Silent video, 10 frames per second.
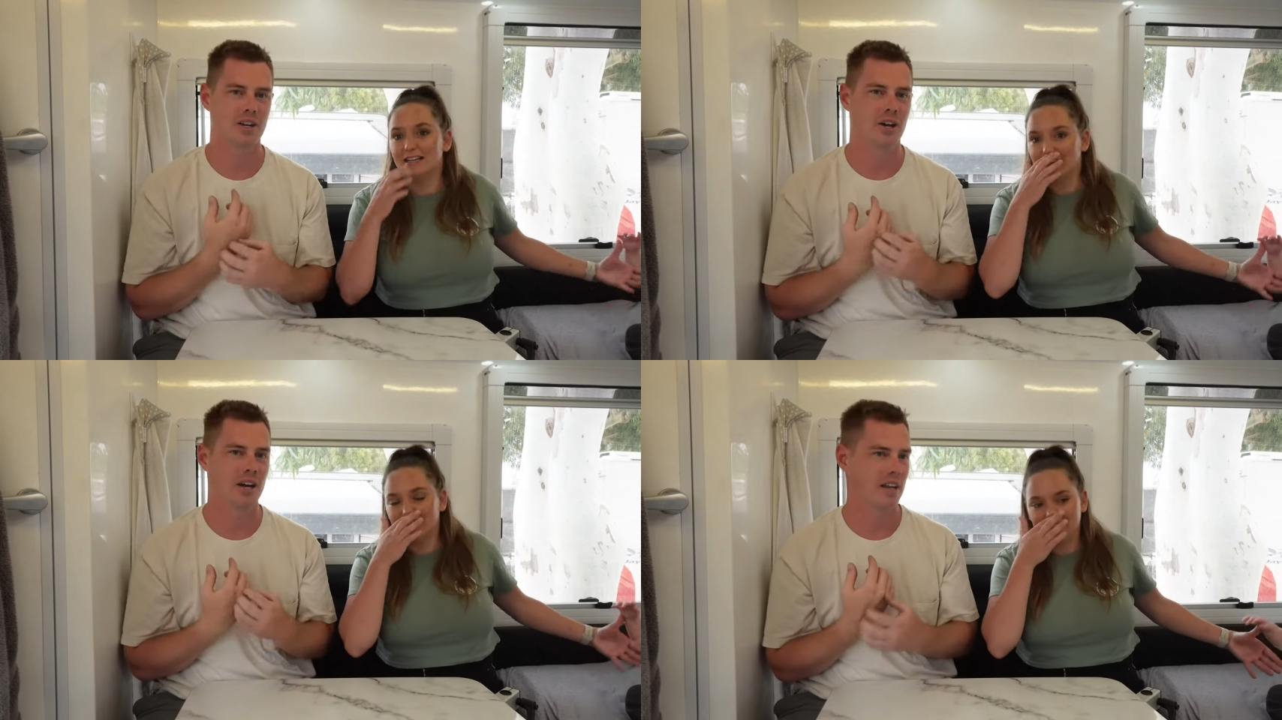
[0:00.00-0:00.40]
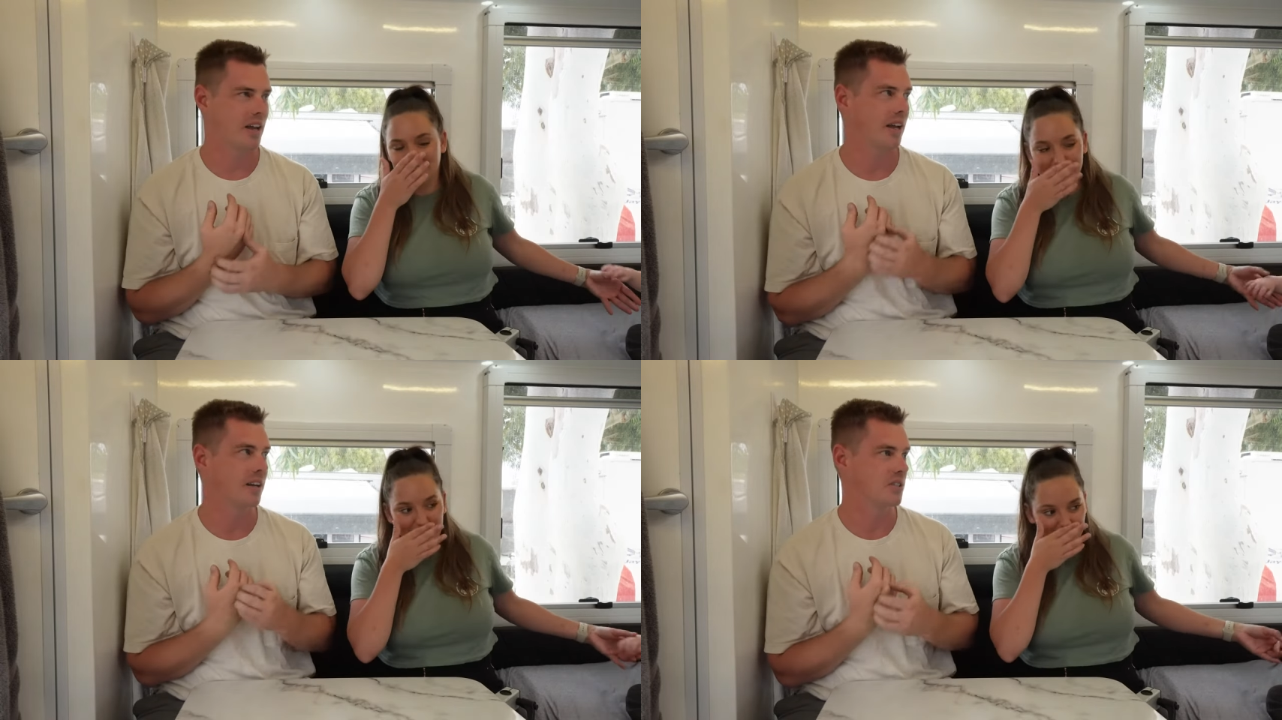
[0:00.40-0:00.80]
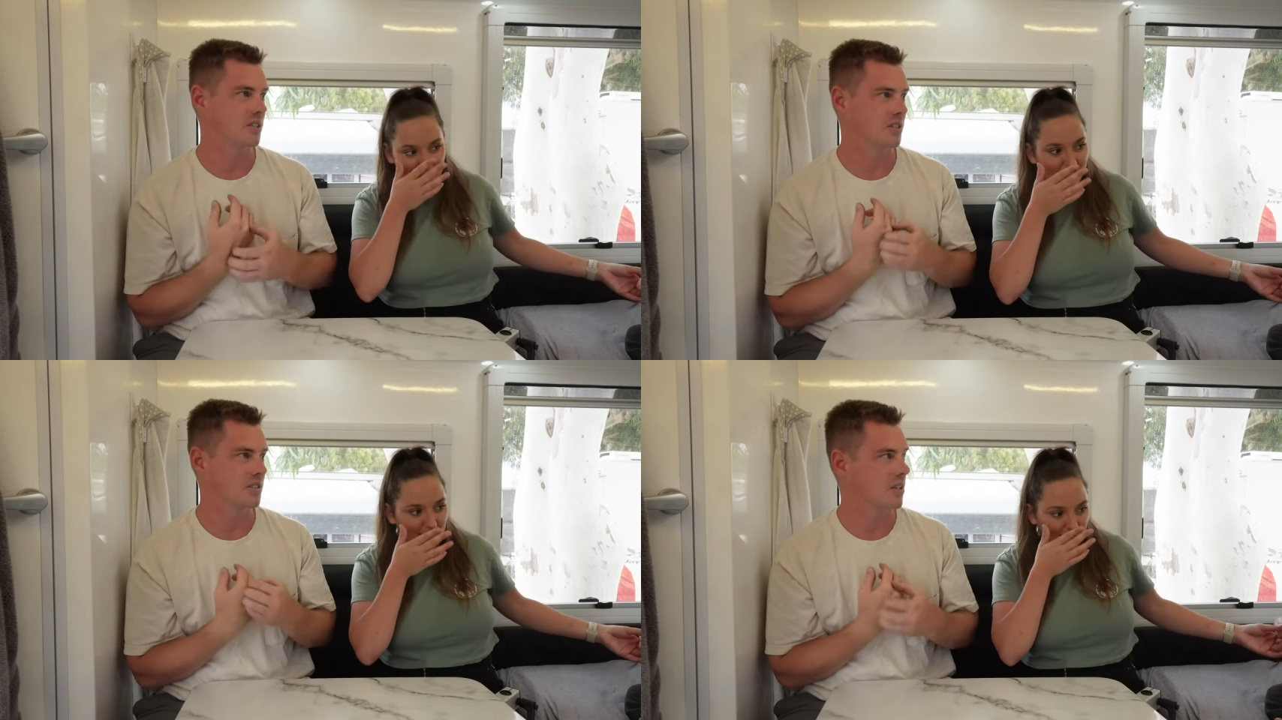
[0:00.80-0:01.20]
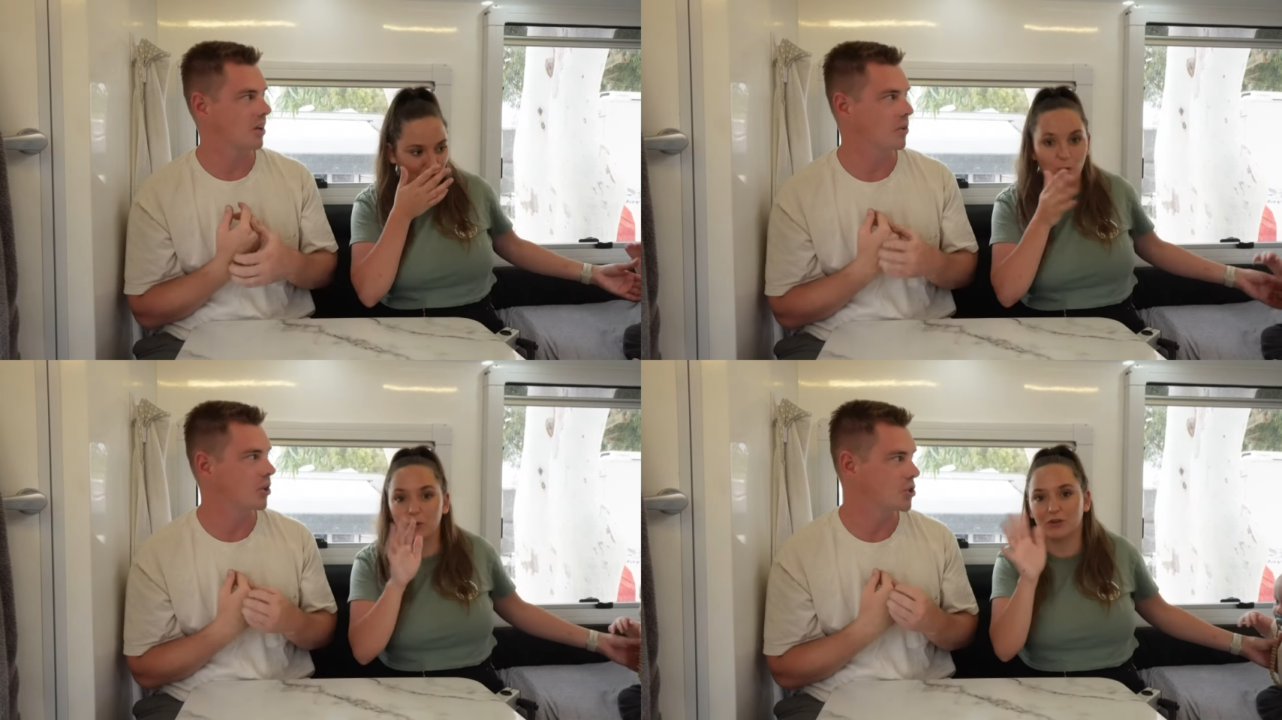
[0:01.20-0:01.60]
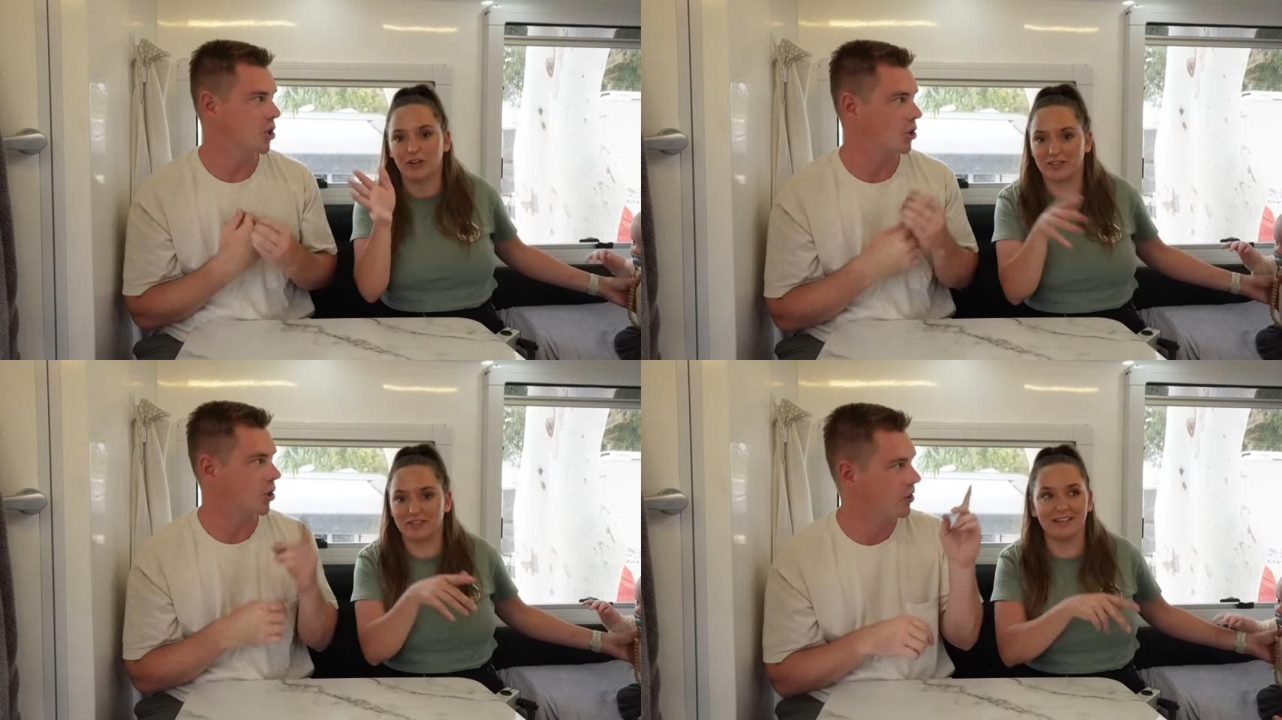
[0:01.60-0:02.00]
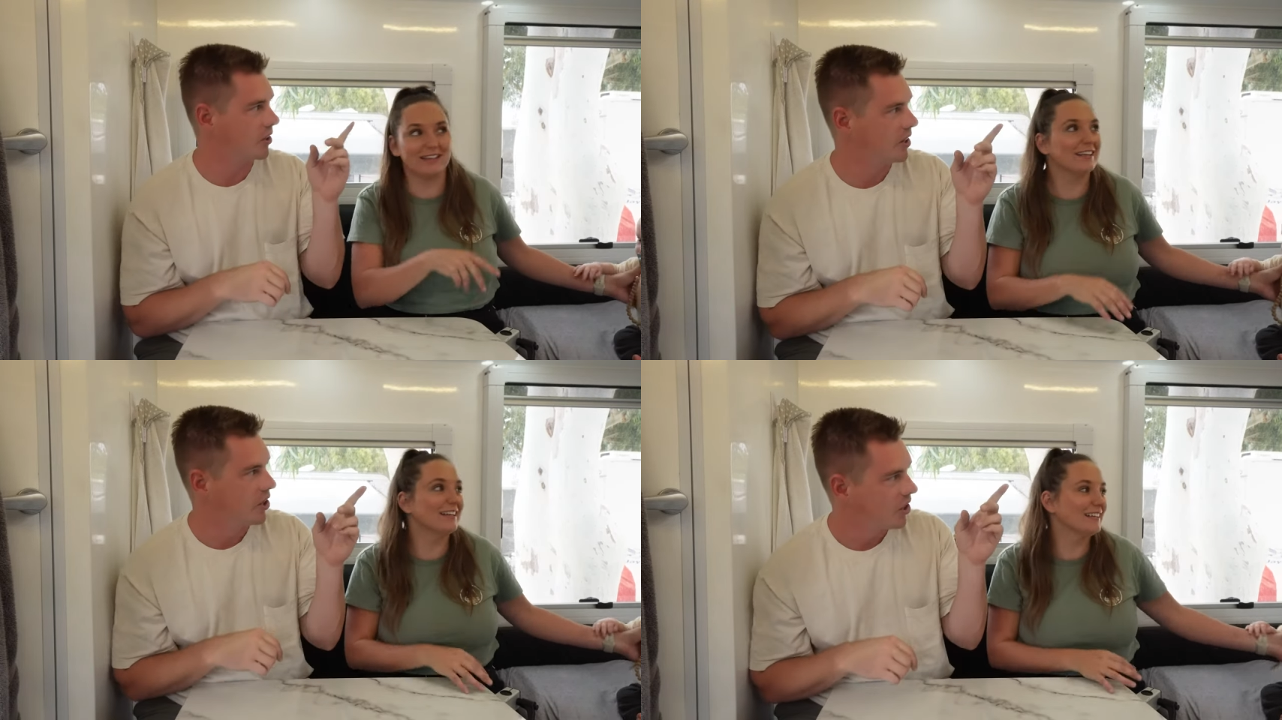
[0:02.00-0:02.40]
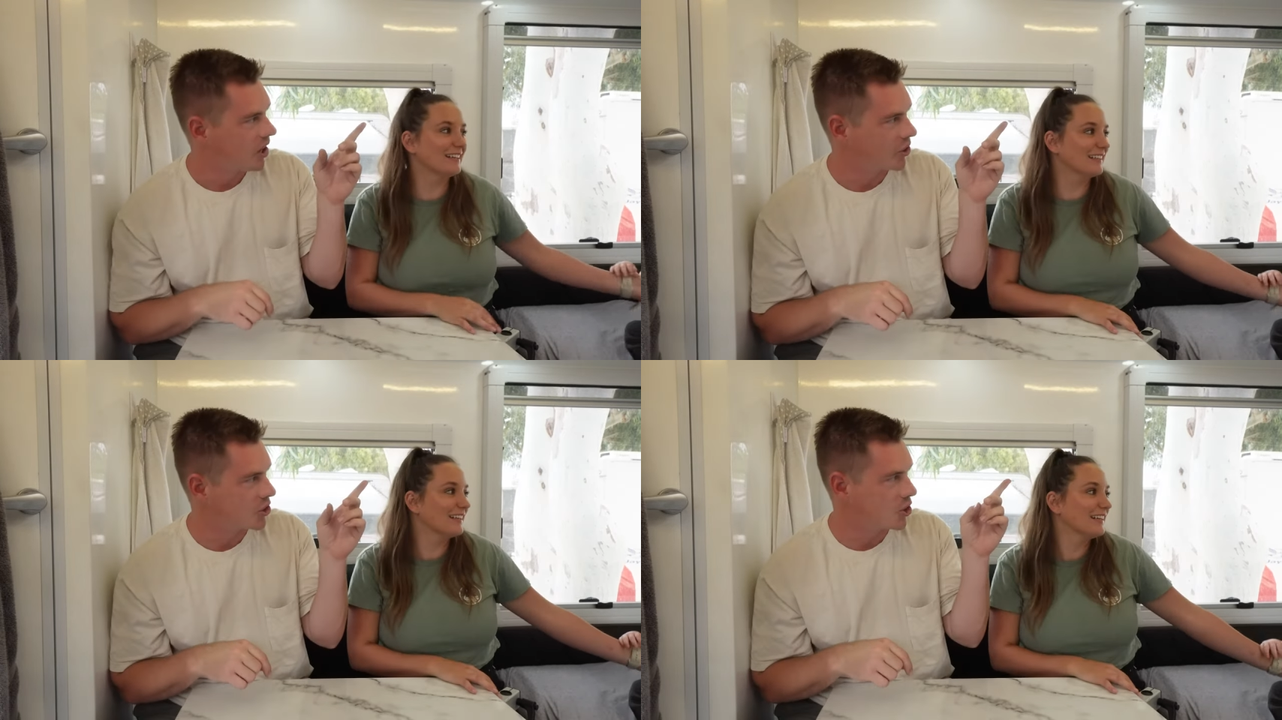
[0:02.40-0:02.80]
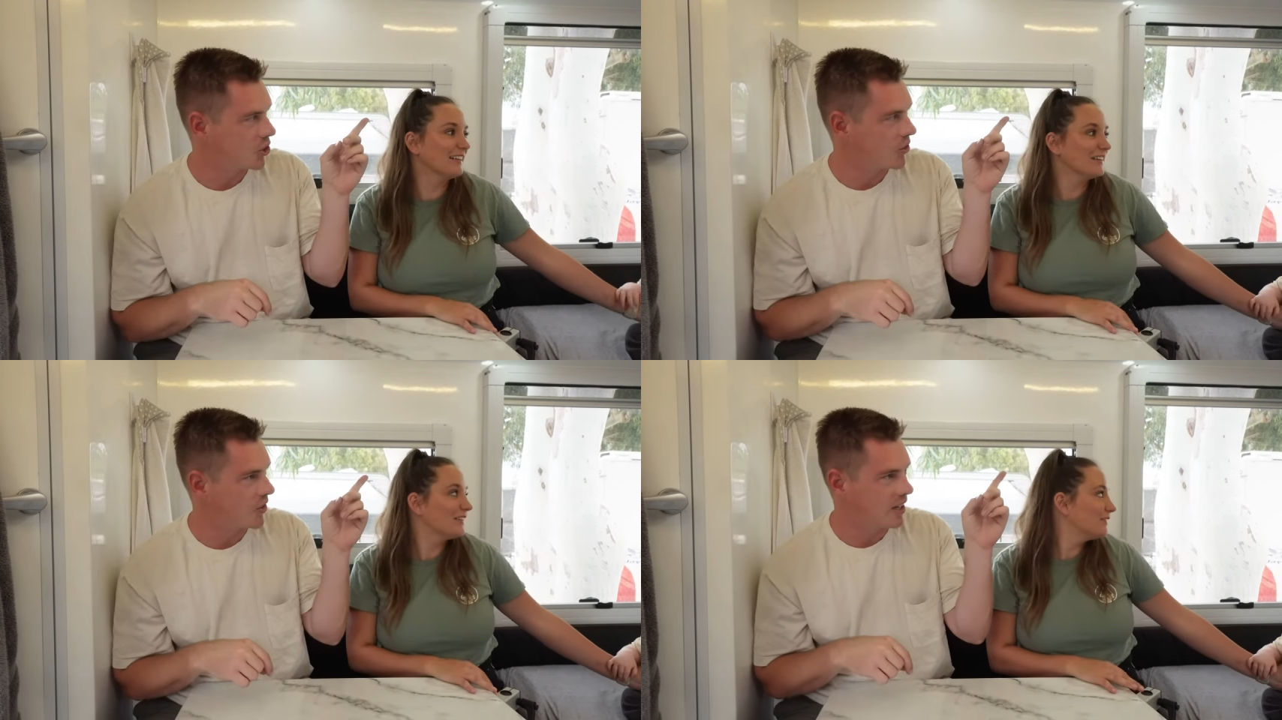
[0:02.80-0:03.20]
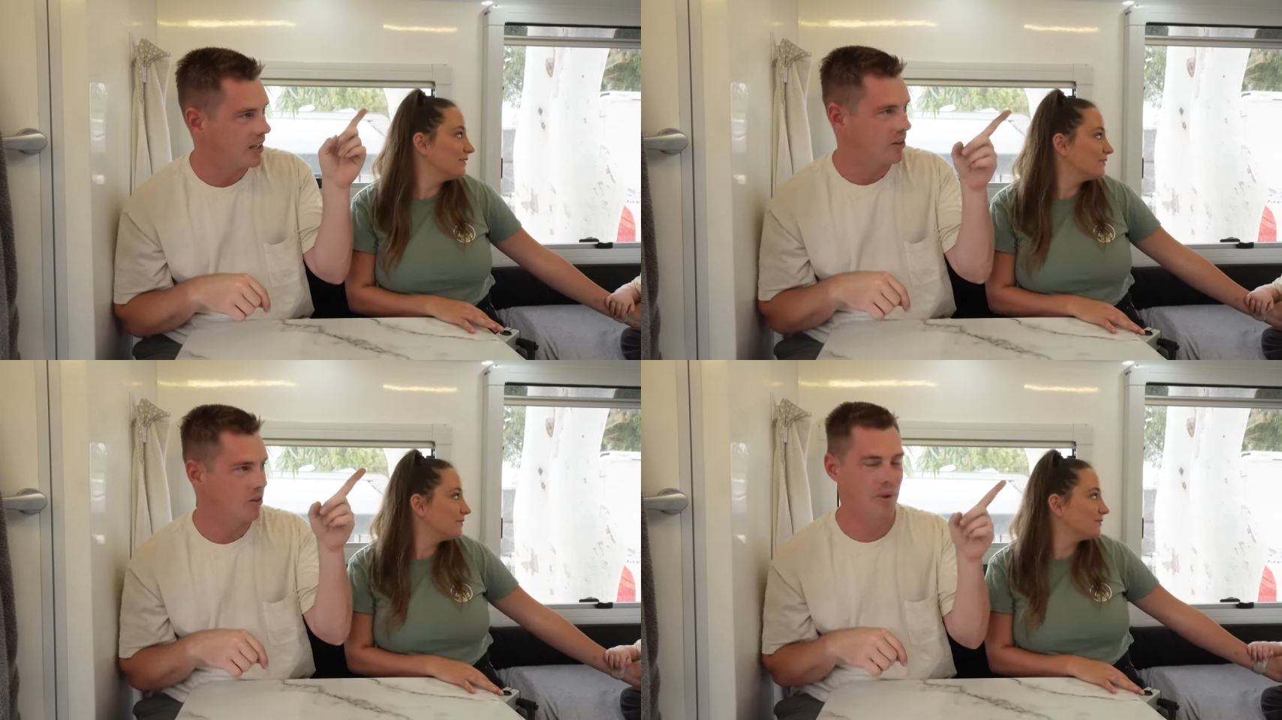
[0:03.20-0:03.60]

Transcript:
Speaker 1: night, and it's just I've got to turn nothing. on. I've got to turn on the little